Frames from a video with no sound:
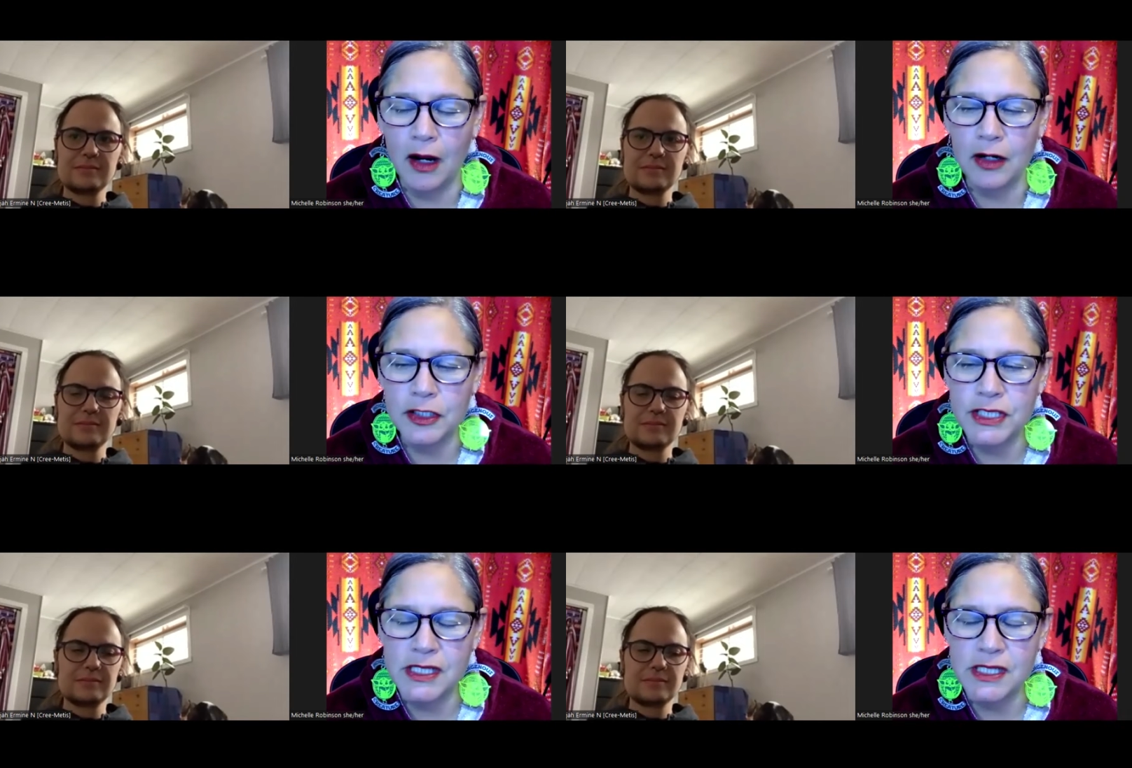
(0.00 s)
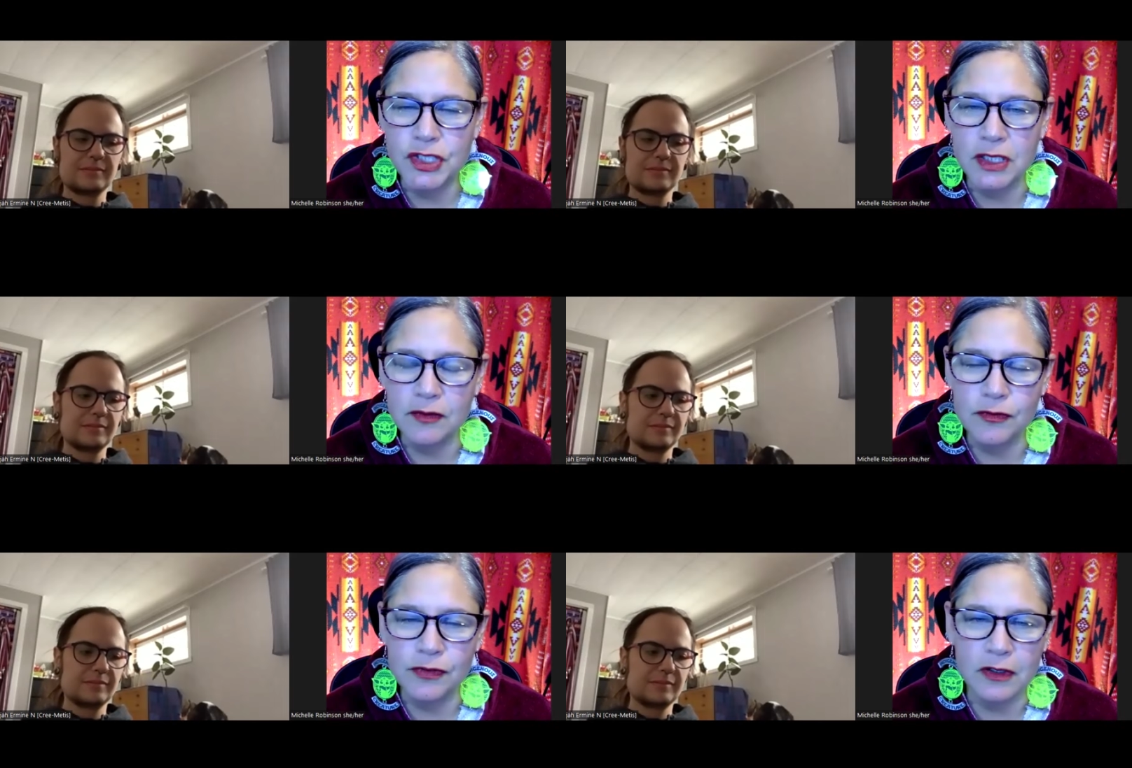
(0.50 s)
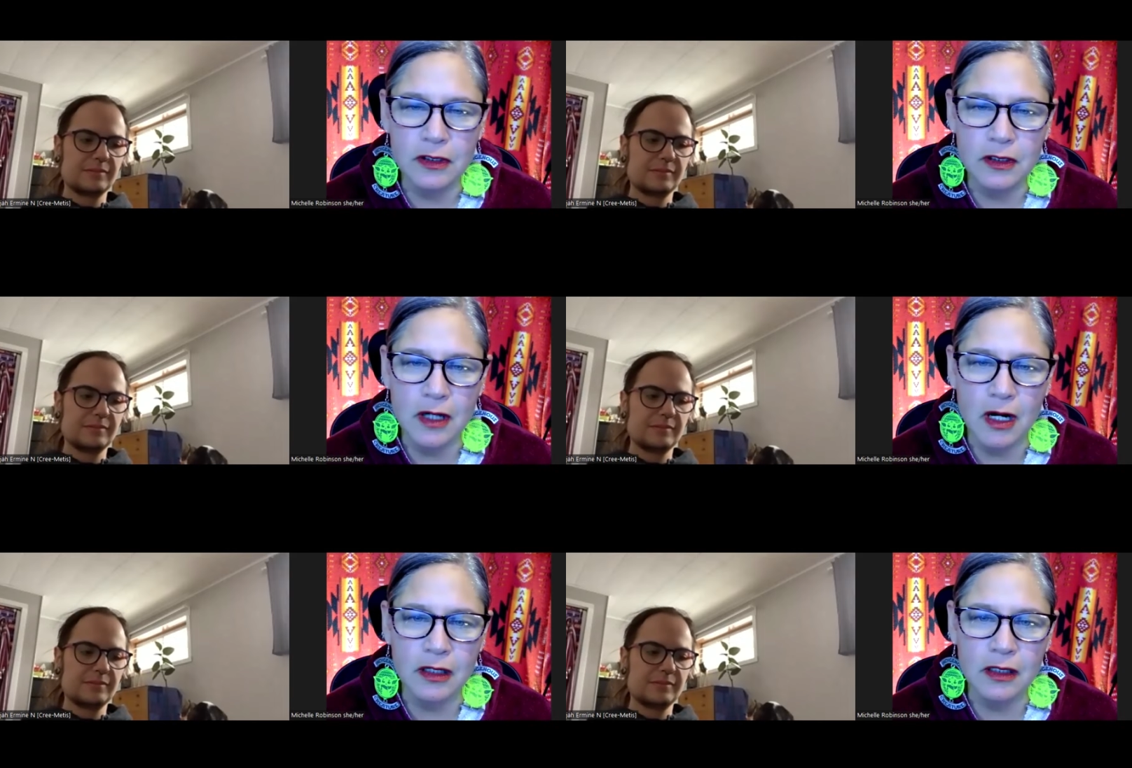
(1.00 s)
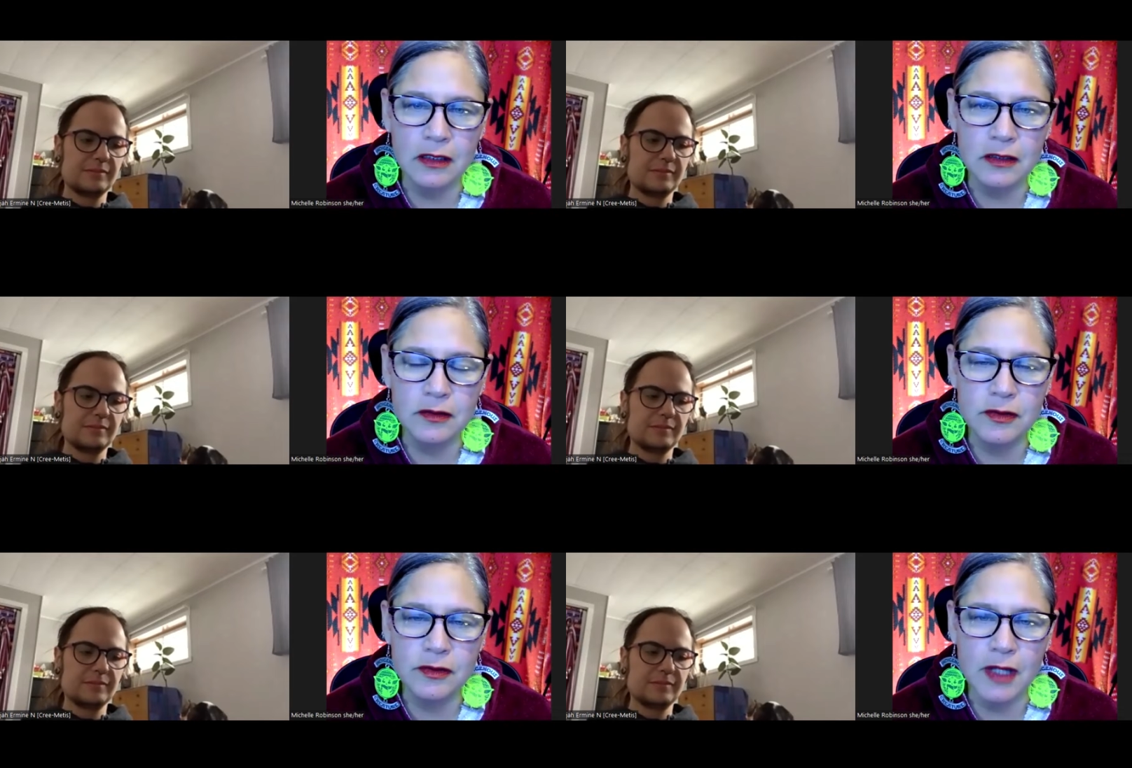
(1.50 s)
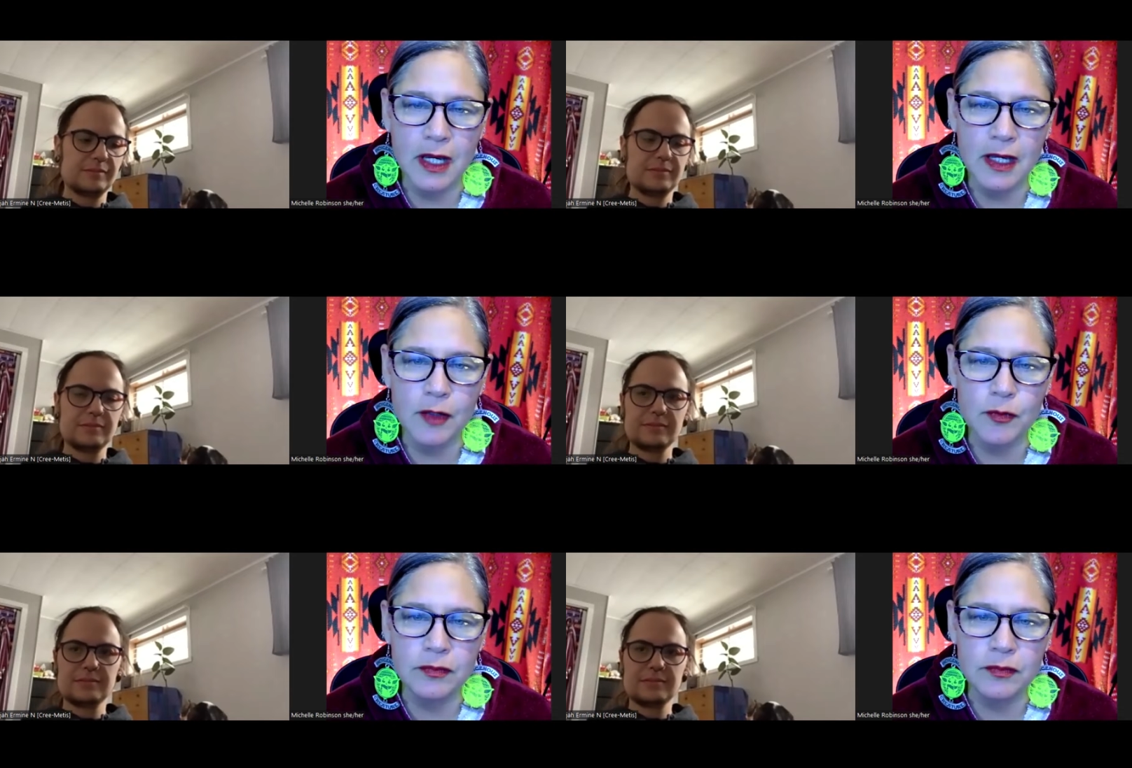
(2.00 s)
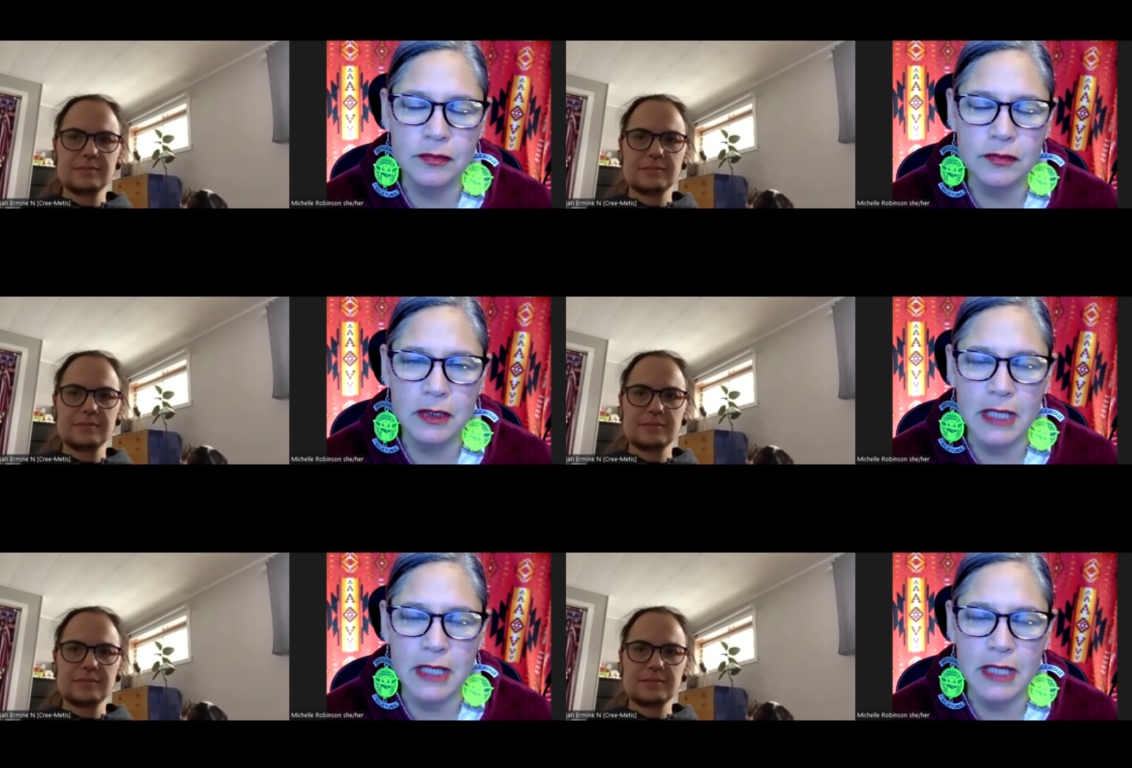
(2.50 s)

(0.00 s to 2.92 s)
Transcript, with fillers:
Speaker 1: our teaching for our um,